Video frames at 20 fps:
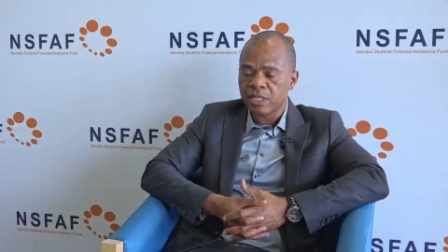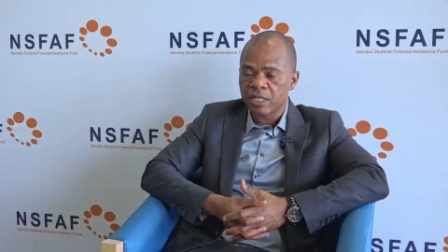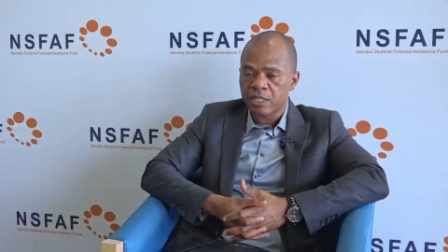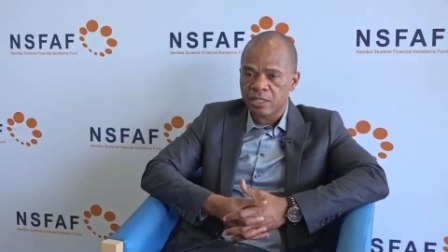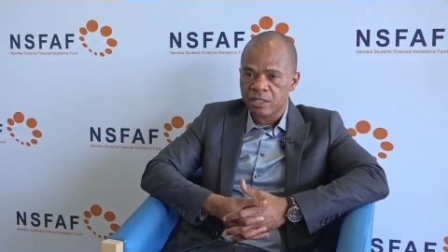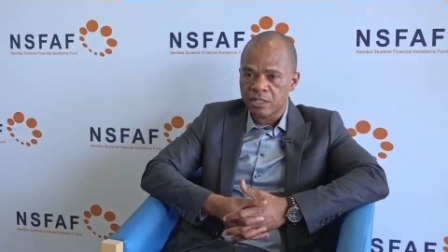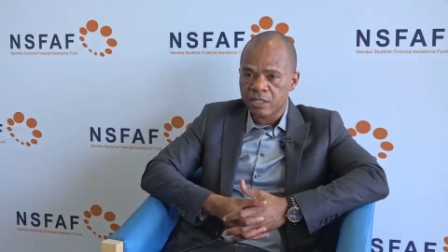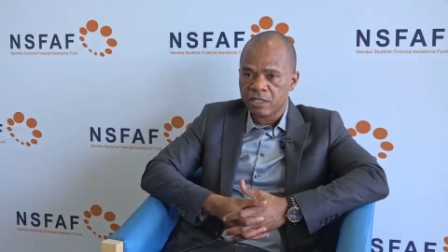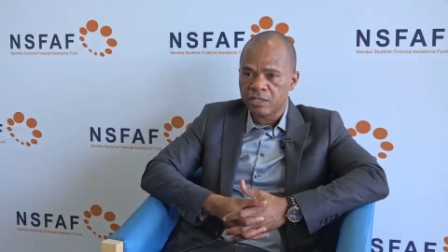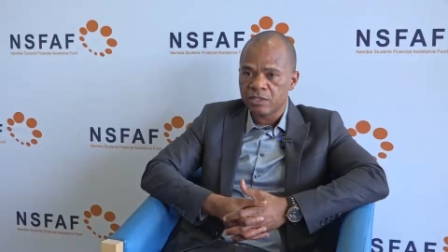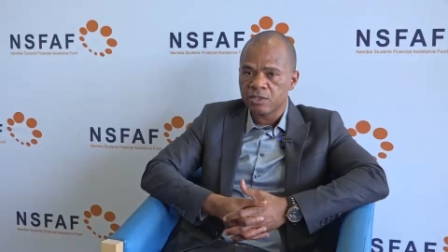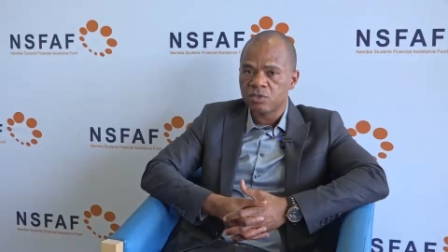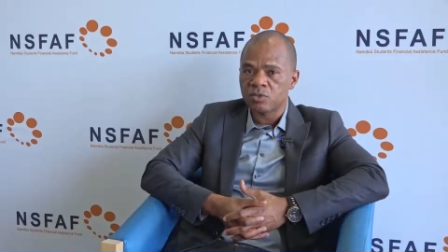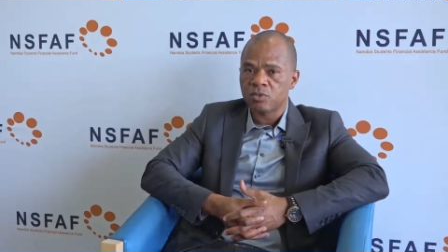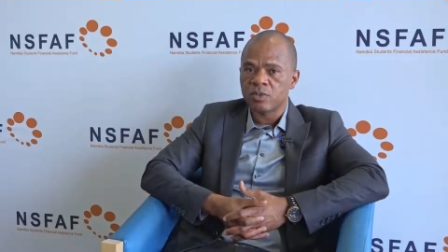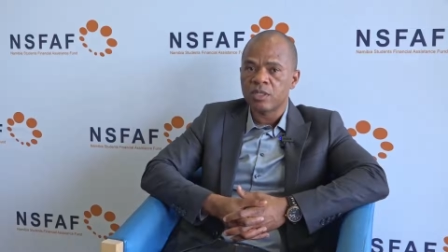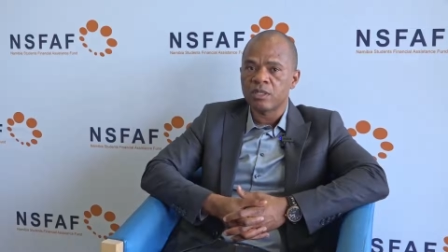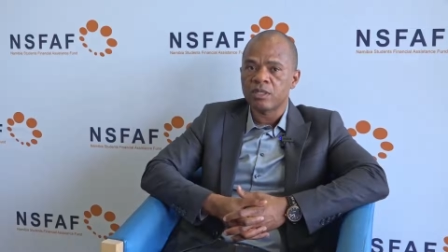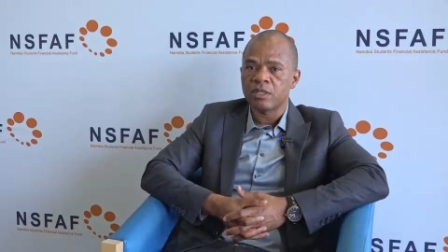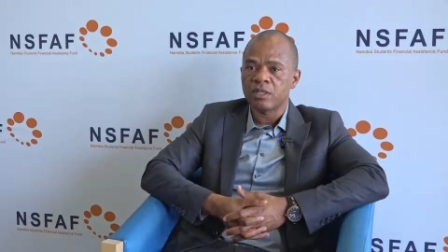early next
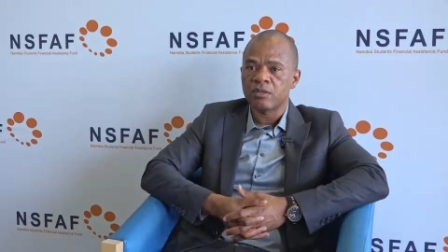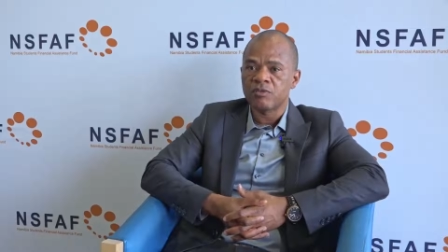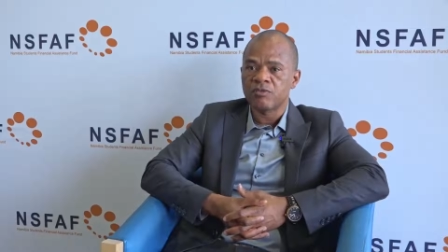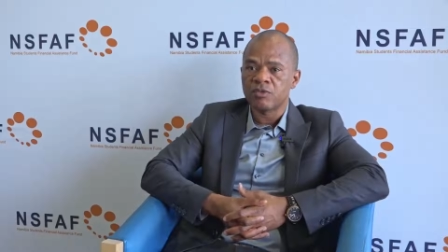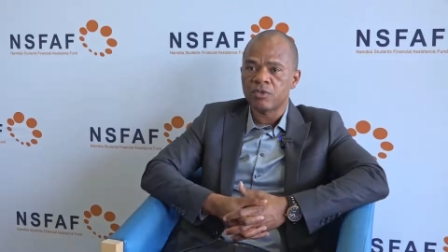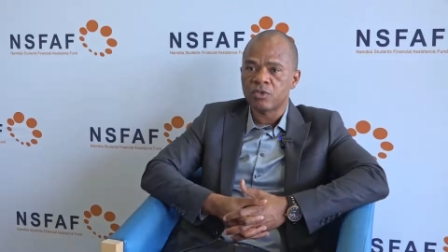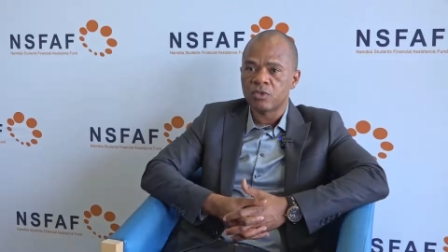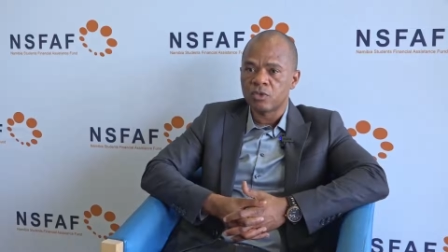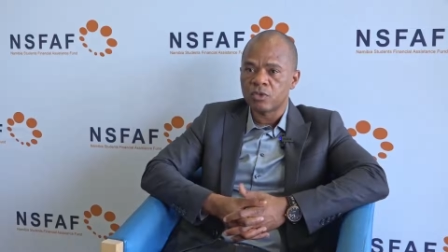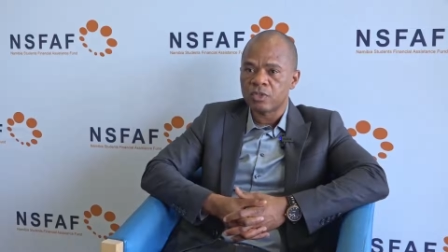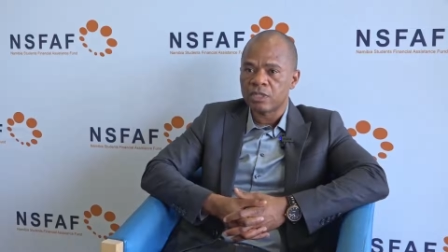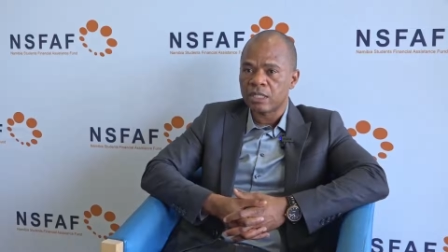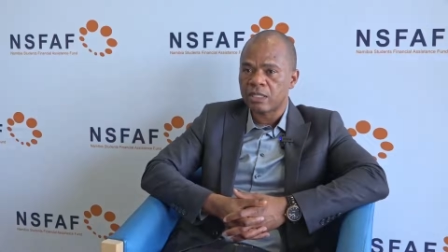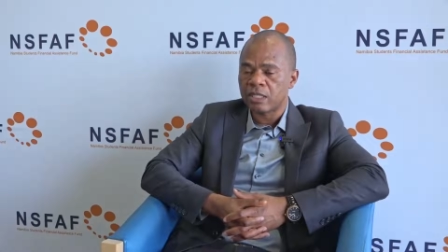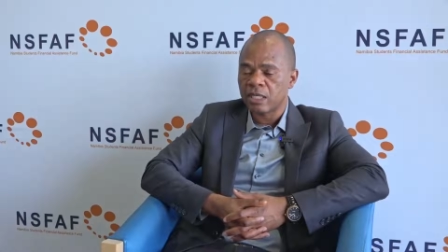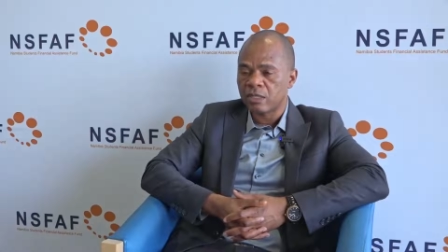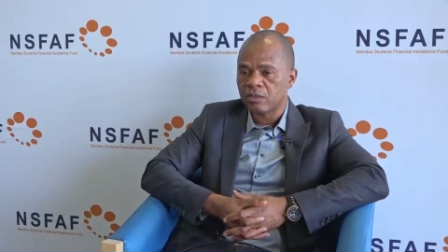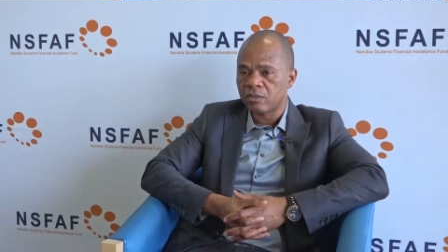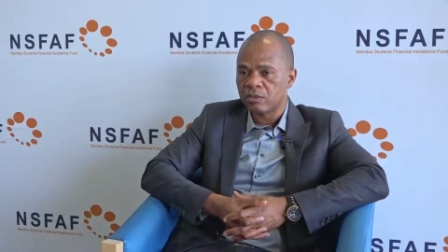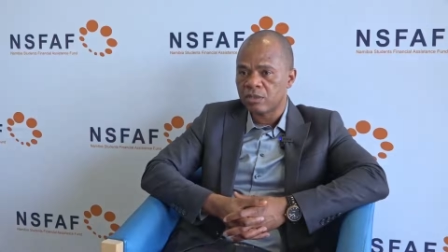week for those that
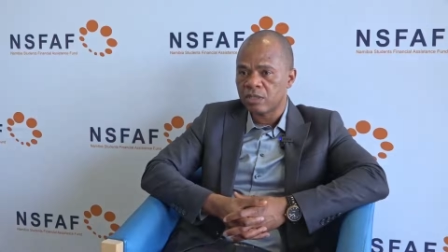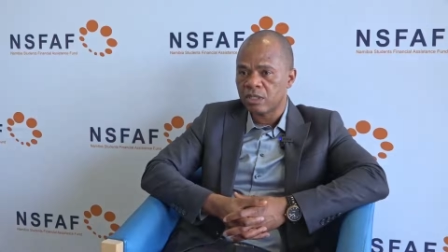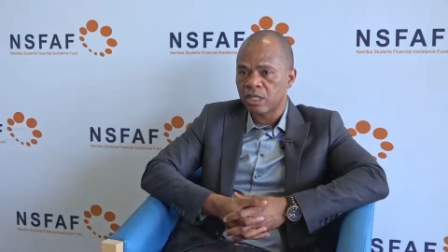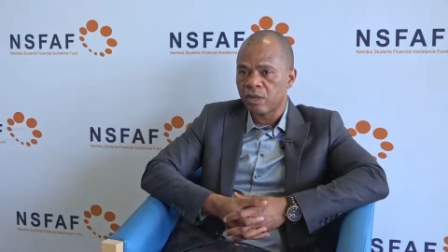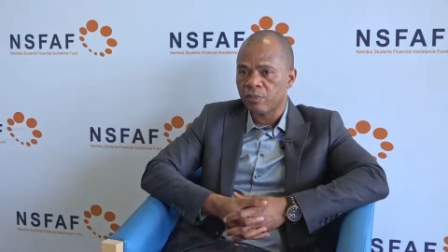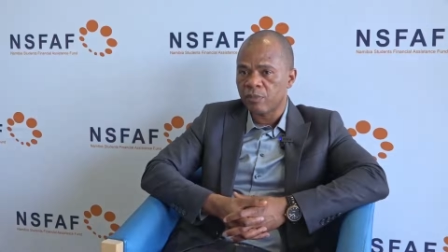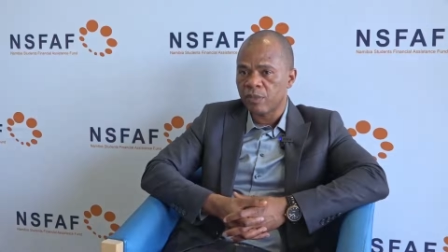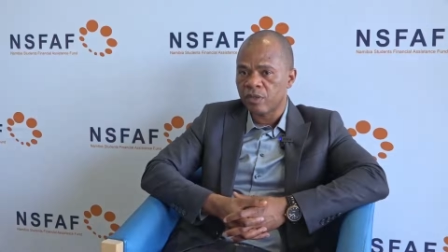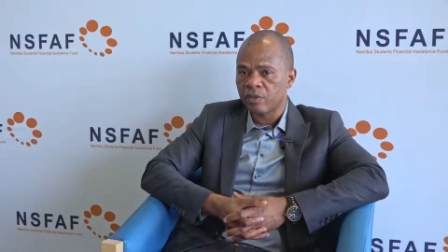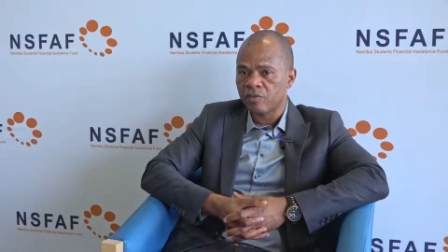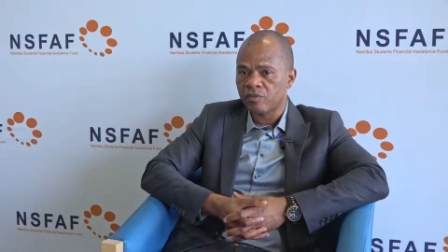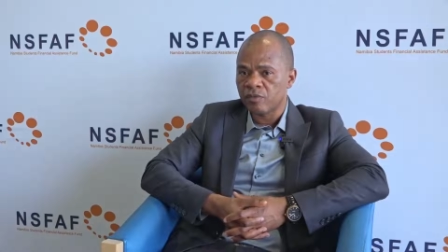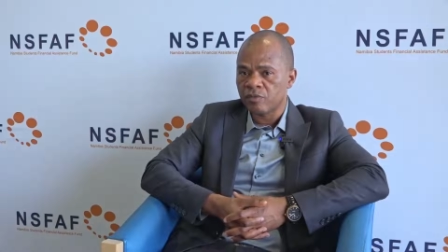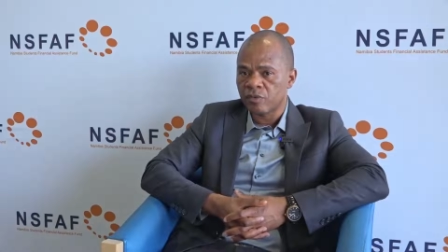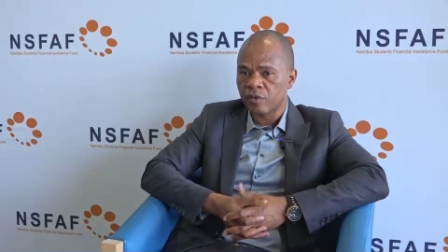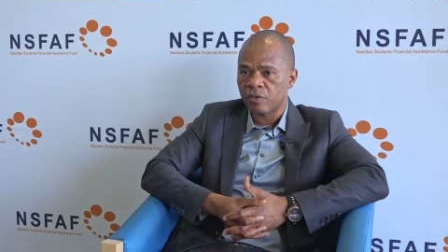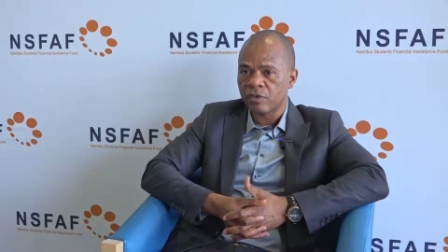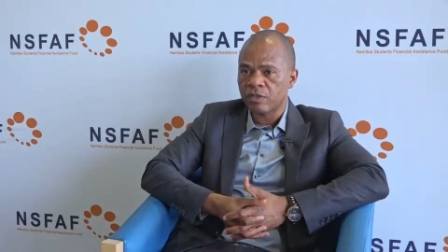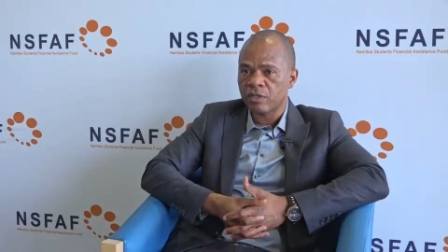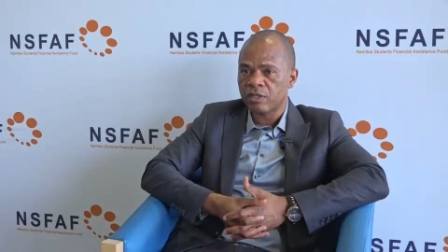are not coming
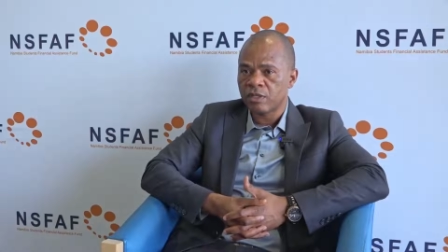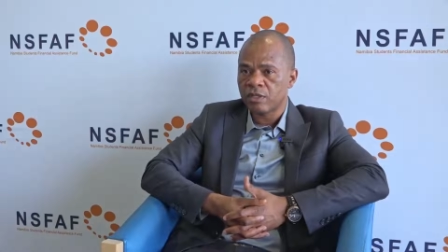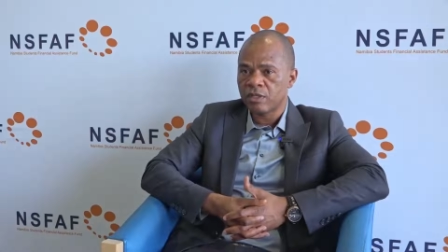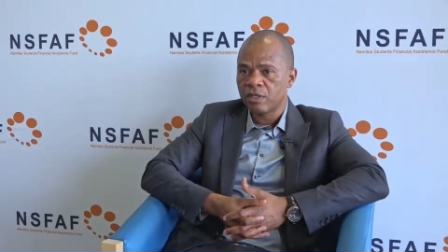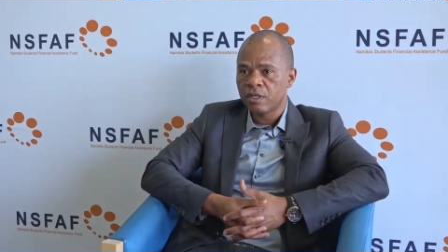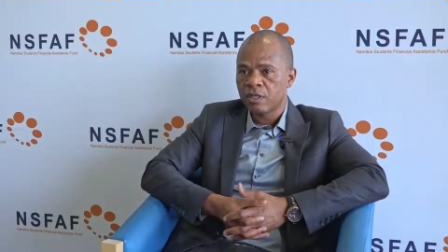forth.